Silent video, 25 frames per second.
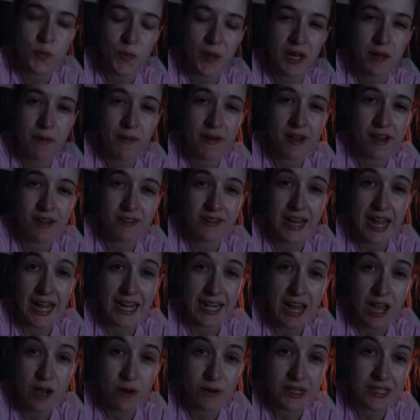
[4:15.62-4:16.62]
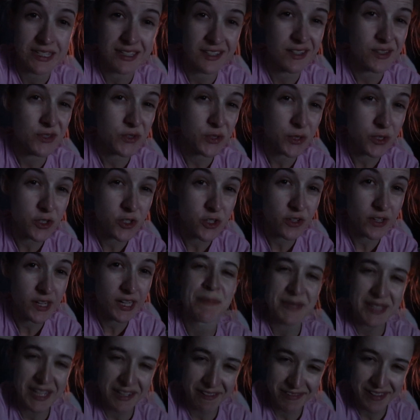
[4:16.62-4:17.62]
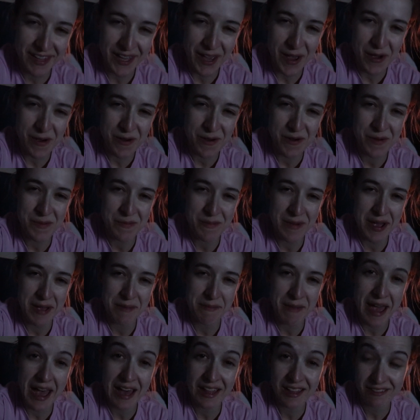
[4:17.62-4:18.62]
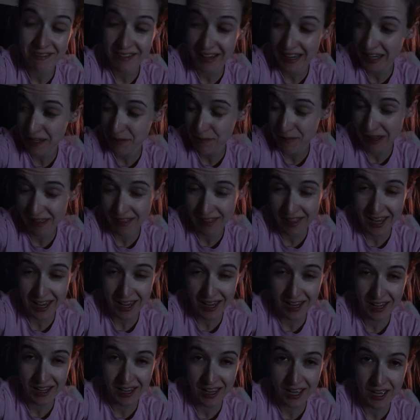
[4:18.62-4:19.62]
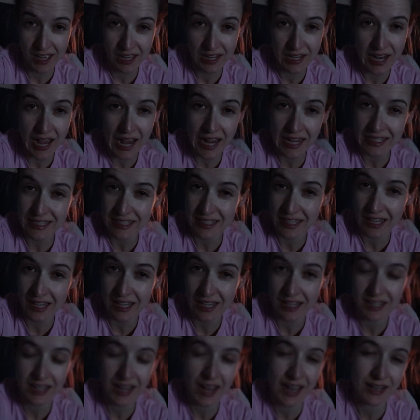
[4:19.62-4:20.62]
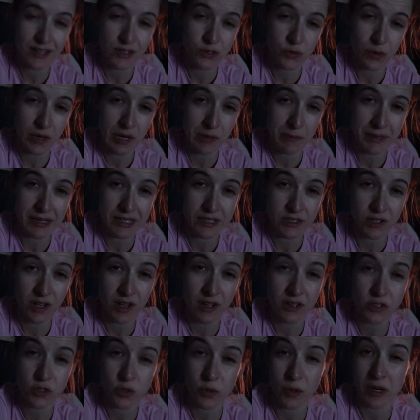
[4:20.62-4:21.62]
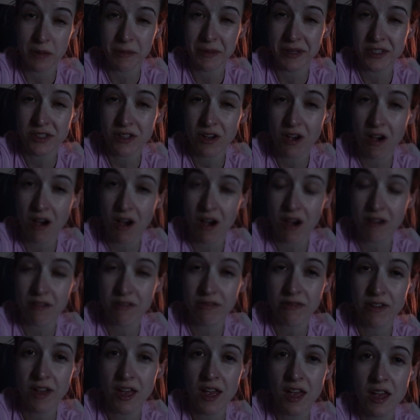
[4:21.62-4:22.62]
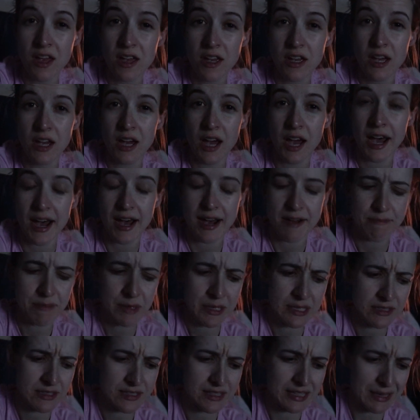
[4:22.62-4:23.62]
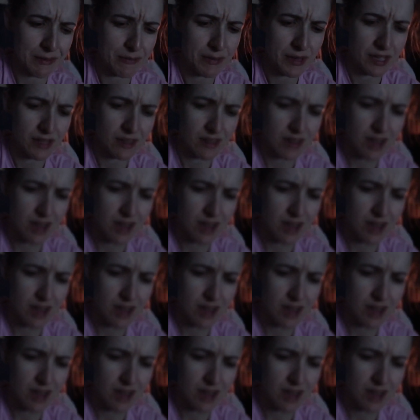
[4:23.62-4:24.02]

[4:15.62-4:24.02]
been about nine hours since surgery. I'm safely home. I'm elevating my leg and icing it kind of 20 minutes on, 20 minutes off. I've uh, been sleeping a